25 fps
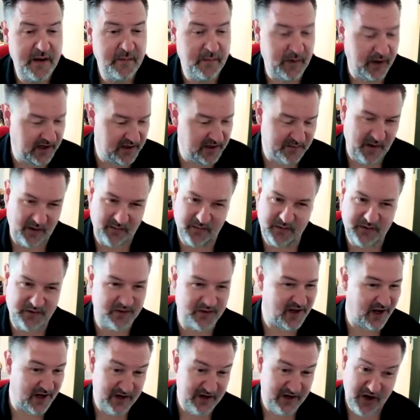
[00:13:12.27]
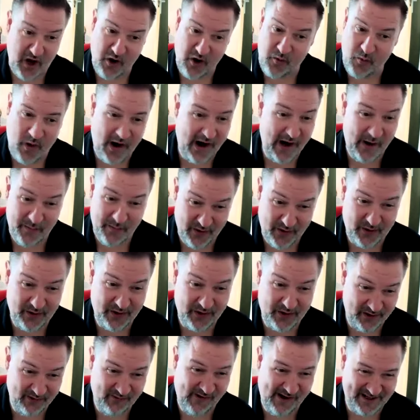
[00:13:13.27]
but his publisher was like, no way, we're not
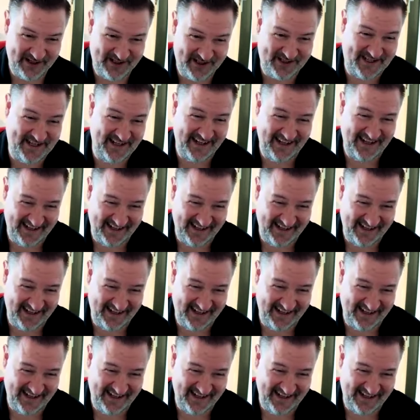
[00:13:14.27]
going to risk